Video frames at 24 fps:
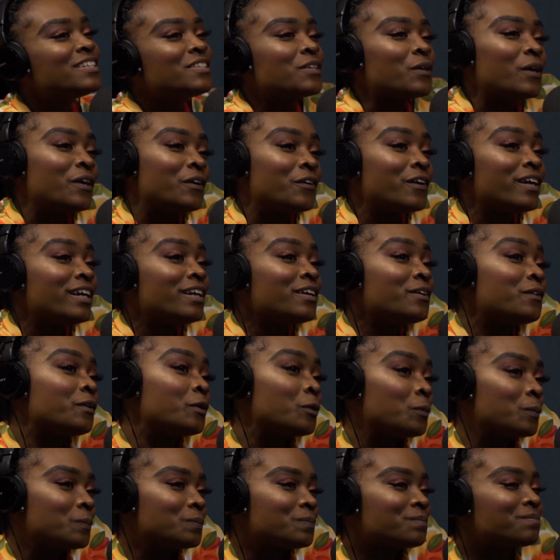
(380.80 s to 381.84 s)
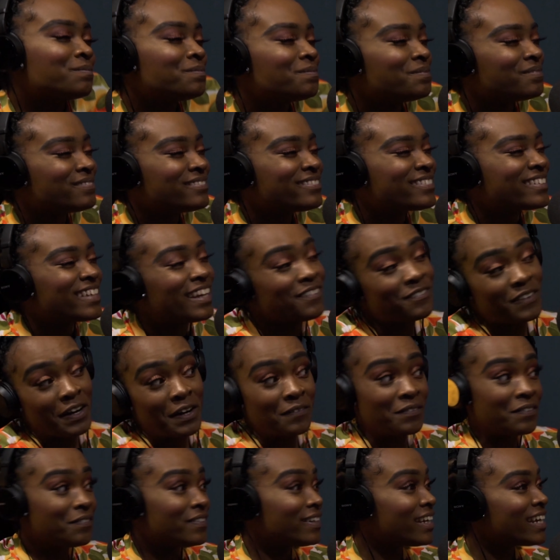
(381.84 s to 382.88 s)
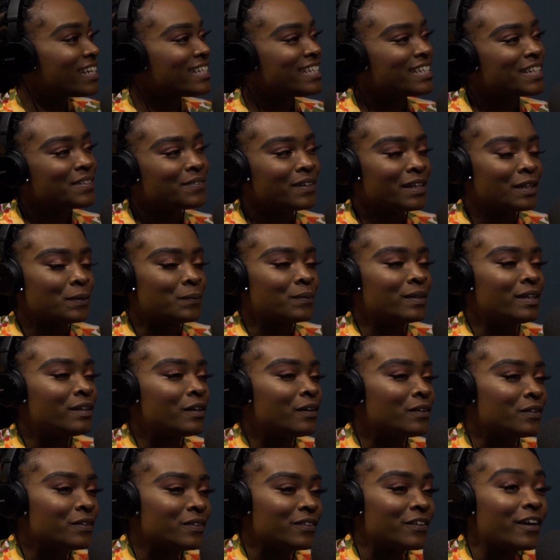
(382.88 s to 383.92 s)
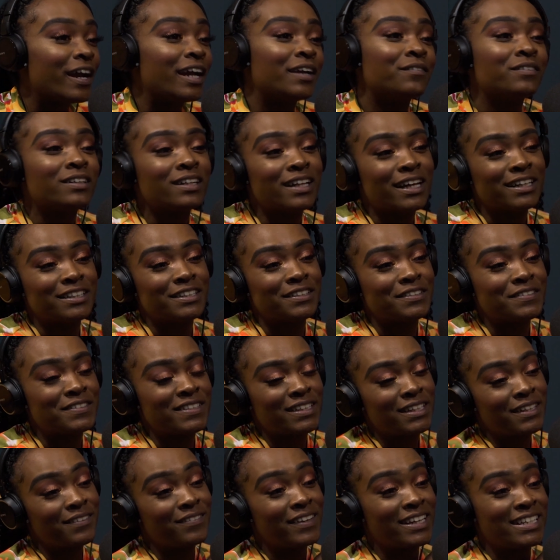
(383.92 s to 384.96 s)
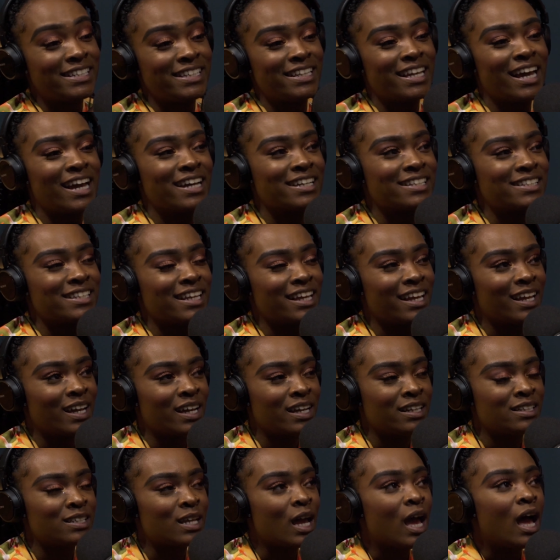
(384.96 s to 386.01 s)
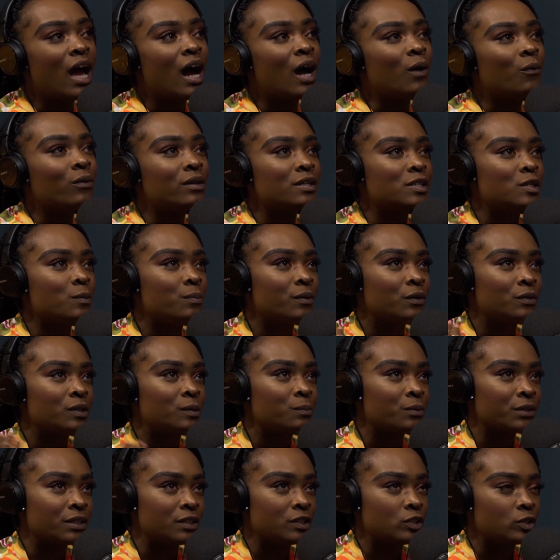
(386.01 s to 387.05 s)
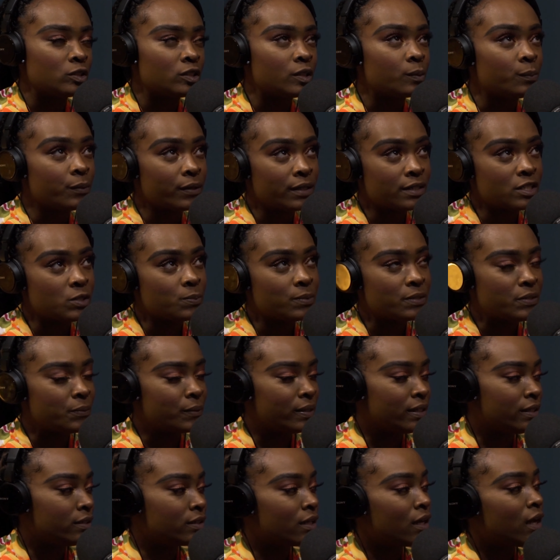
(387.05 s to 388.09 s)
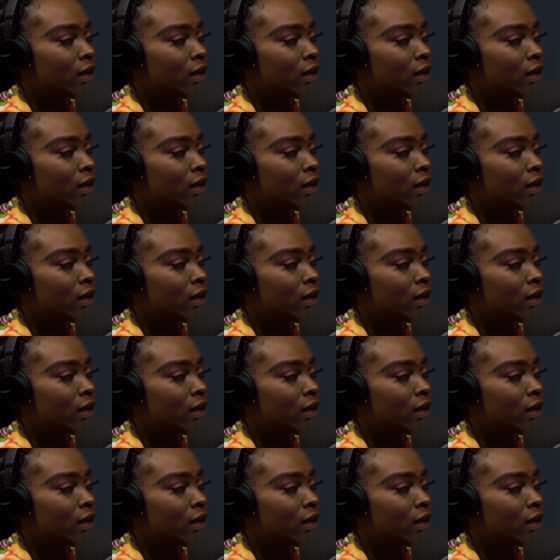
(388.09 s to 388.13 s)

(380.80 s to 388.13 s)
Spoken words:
So I created a group off of an idea randomly called Creative Collectives of ATX. And I wanted to build the bridge between